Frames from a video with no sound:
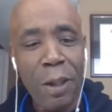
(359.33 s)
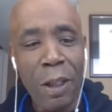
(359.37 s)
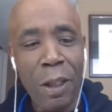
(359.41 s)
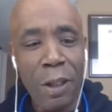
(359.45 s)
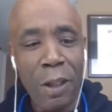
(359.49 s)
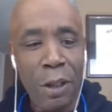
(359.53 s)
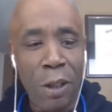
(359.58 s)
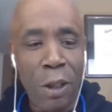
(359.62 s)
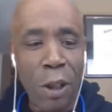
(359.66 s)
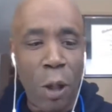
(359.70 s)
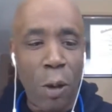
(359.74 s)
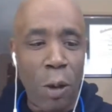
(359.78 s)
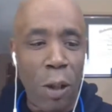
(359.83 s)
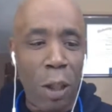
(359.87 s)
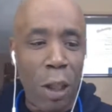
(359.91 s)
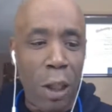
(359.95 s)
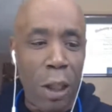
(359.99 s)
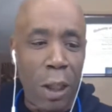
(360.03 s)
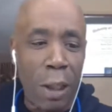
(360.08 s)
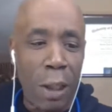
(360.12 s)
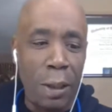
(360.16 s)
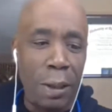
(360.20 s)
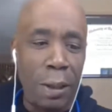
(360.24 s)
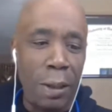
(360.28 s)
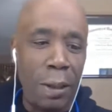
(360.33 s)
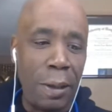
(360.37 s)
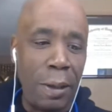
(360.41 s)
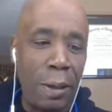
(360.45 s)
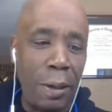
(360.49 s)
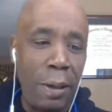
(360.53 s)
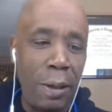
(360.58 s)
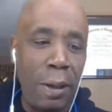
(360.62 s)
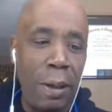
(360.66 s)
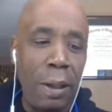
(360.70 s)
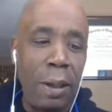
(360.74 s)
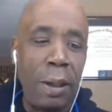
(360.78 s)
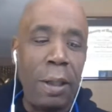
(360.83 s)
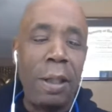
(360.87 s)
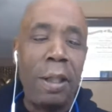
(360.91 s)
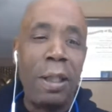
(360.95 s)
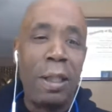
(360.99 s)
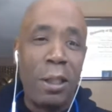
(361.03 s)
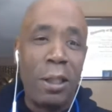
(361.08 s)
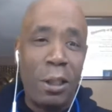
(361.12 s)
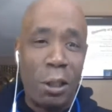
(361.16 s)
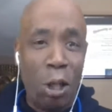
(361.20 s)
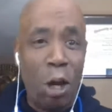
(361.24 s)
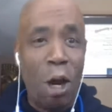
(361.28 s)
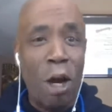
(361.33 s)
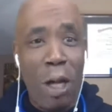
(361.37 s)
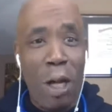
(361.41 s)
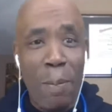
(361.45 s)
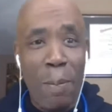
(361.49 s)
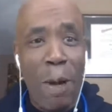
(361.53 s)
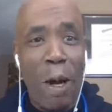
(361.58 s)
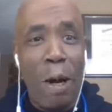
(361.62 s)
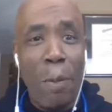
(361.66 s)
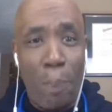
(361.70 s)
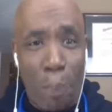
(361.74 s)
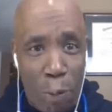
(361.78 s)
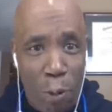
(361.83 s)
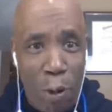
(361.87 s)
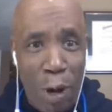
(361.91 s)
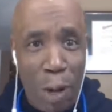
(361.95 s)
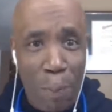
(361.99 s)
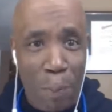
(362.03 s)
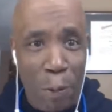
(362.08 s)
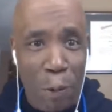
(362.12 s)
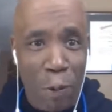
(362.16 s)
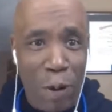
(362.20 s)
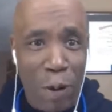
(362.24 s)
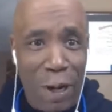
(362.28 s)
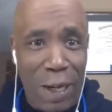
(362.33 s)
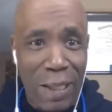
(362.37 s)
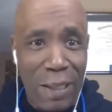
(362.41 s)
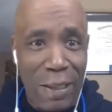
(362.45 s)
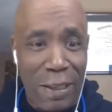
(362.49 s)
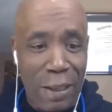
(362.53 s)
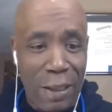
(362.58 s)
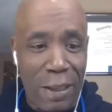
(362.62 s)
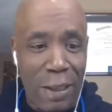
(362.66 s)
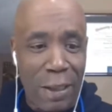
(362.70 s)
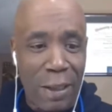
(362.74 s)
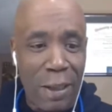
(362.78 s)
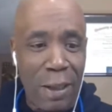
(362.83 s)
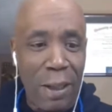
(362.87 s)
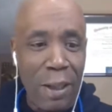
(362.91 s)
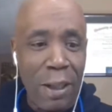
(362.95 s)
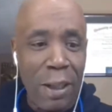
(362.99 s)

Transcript: So look, let's talk about preparation.